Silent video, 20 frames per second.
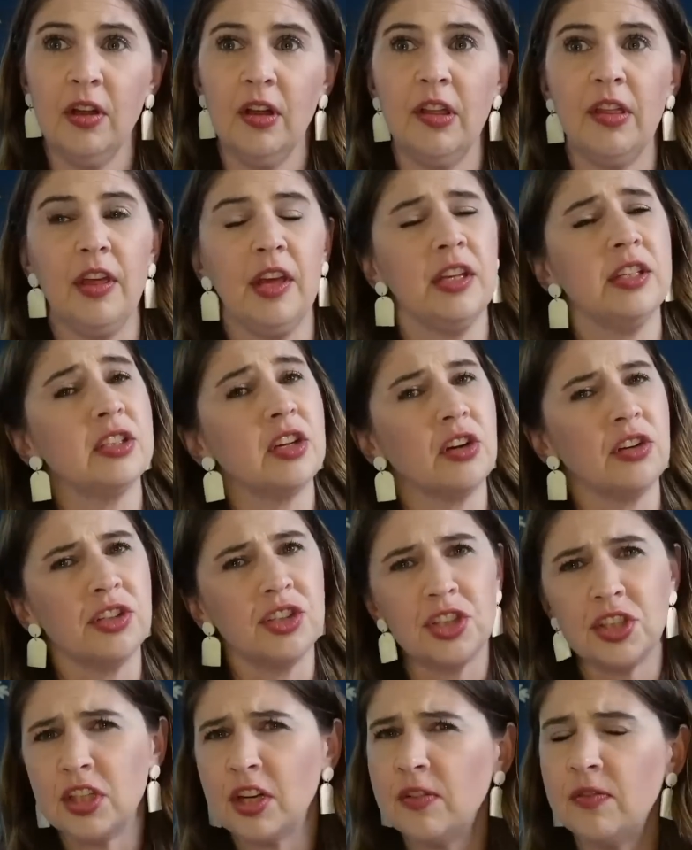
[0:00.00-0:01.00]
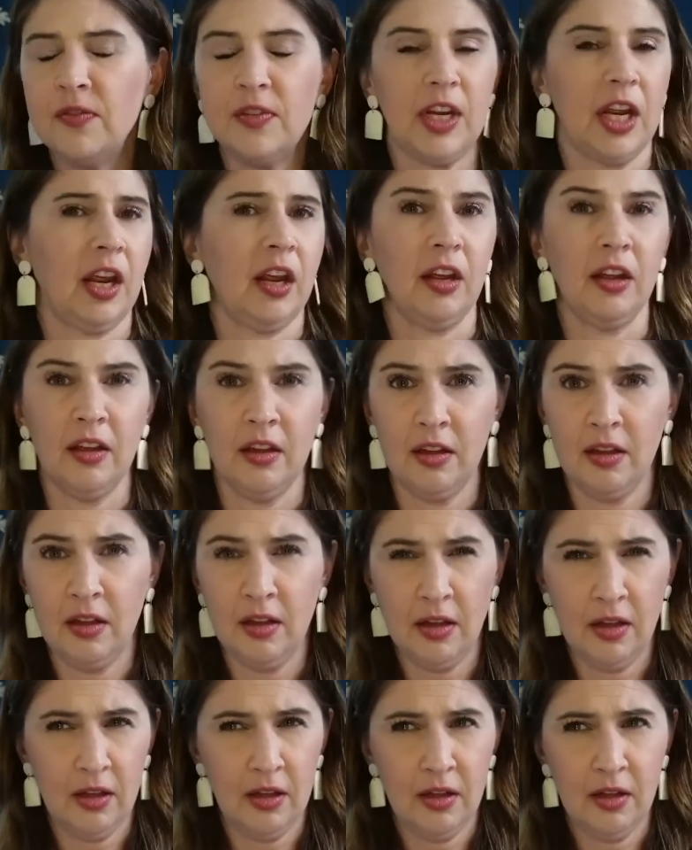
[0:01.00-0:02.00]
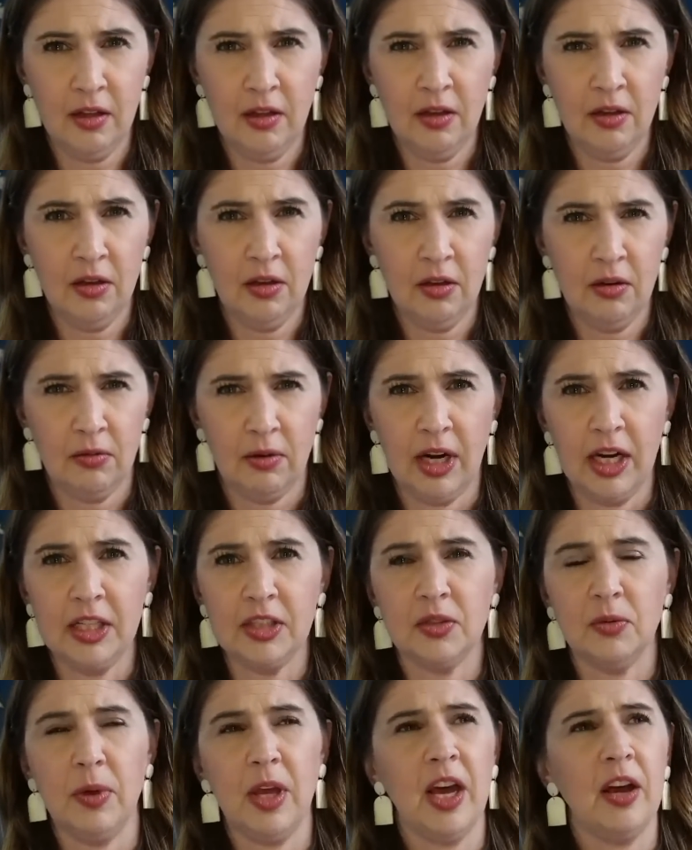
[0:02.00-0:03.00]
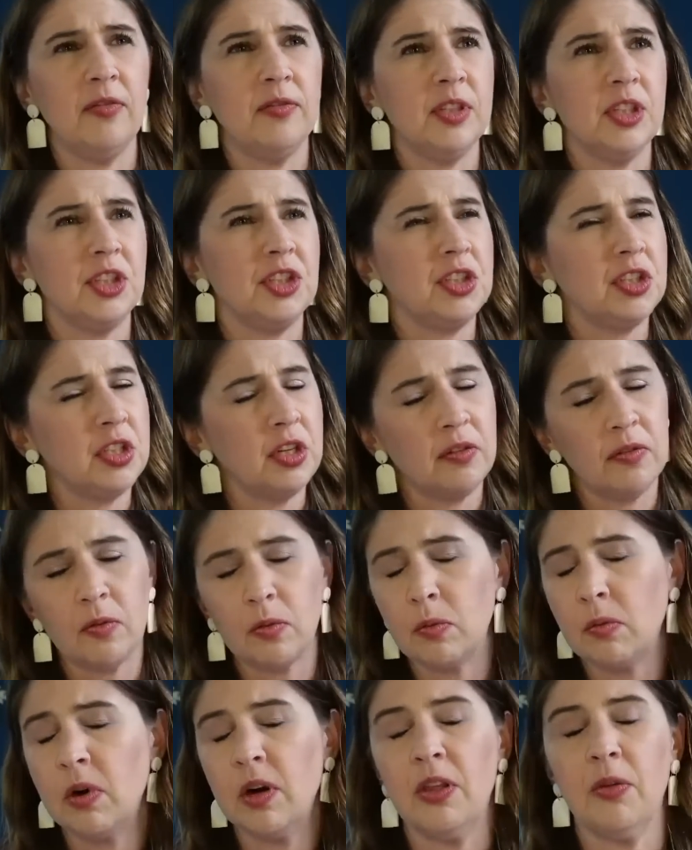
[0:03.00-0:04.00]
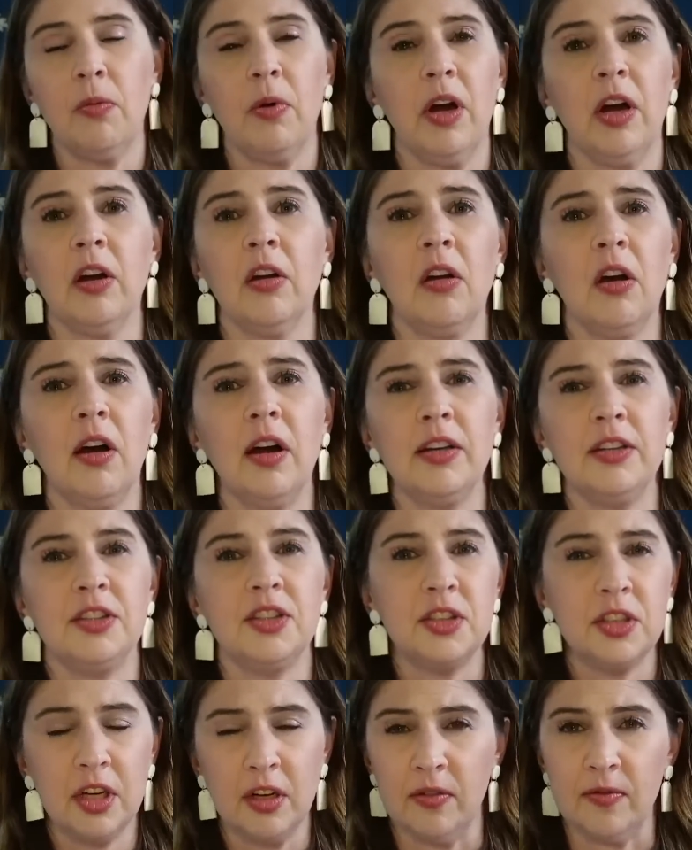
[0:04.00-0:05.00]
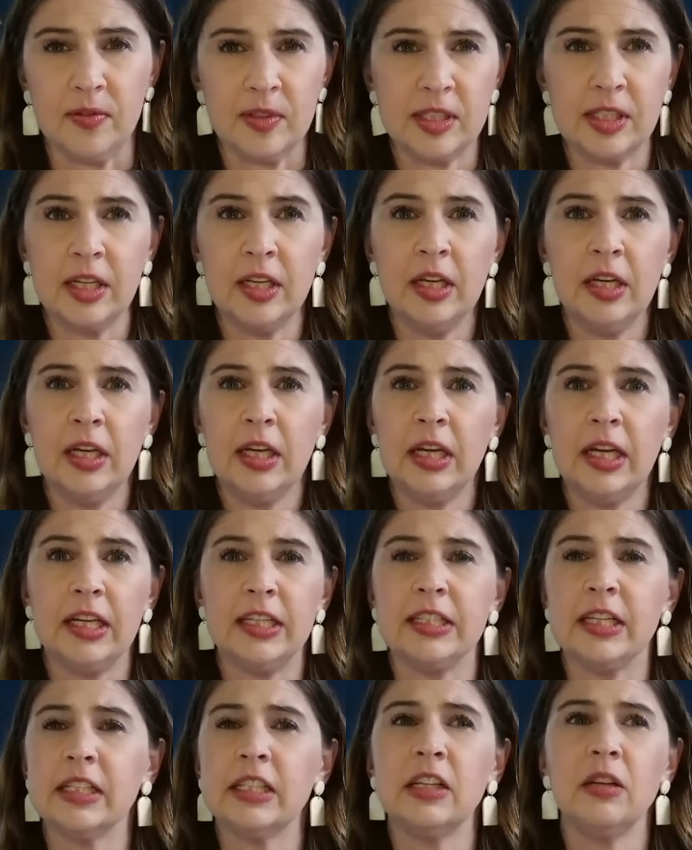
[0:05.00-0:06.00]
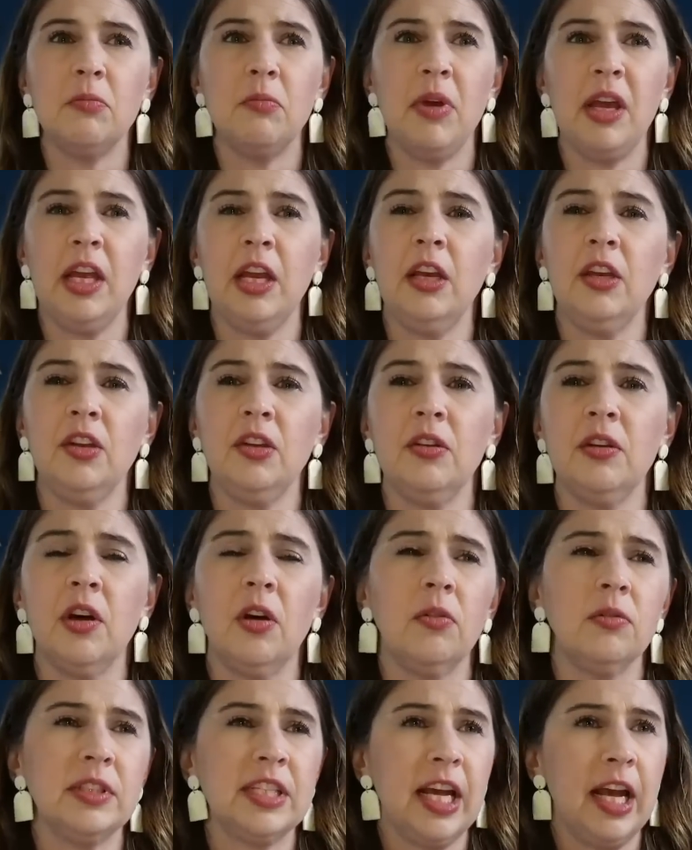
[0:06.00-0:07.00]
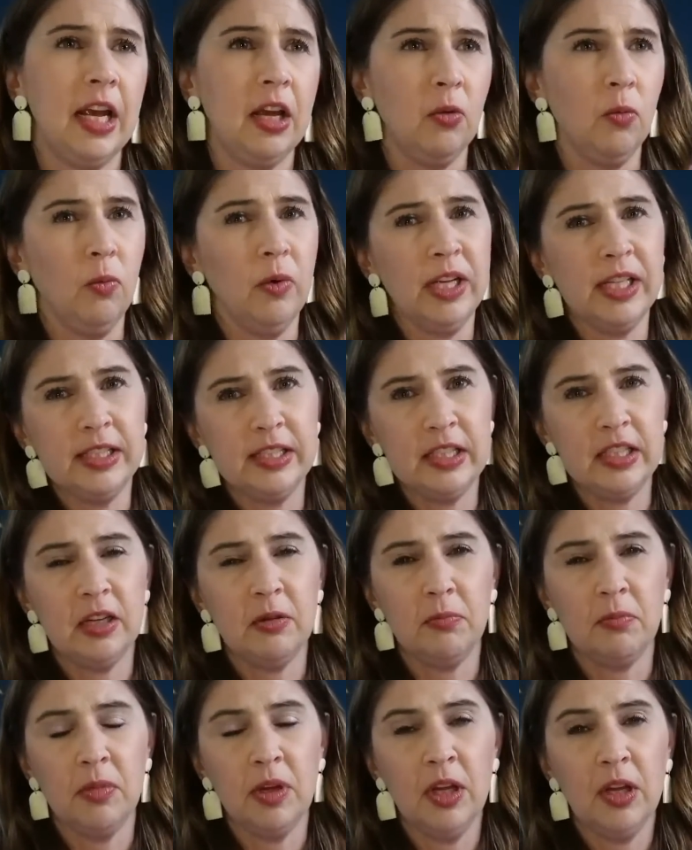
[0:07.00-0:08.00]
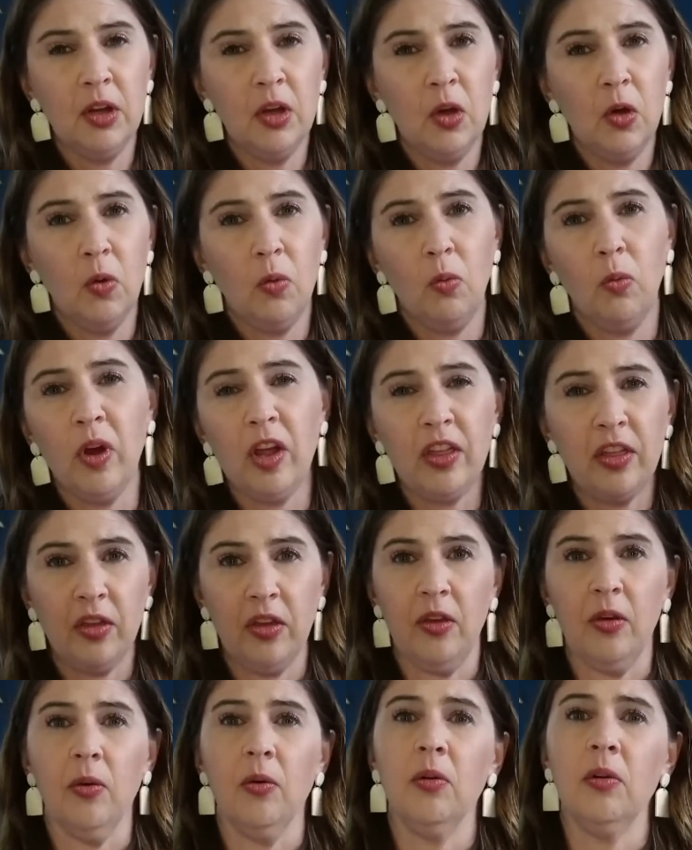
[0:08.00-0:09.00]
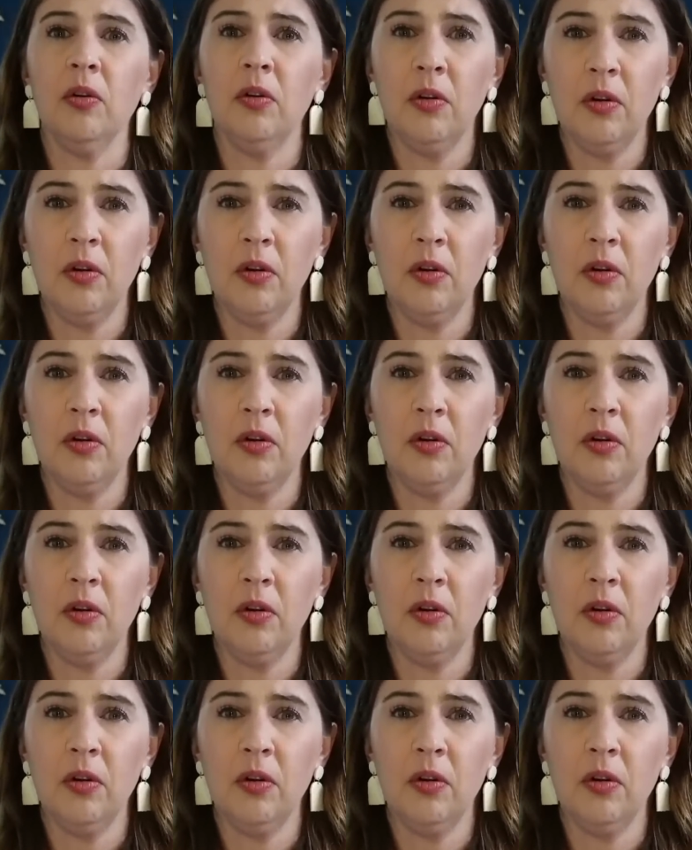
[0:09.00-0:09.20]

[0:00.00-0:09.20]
Things are shifting, right? So we have to shift with where God shifts. It doesn't mean you don't take wisdom with you.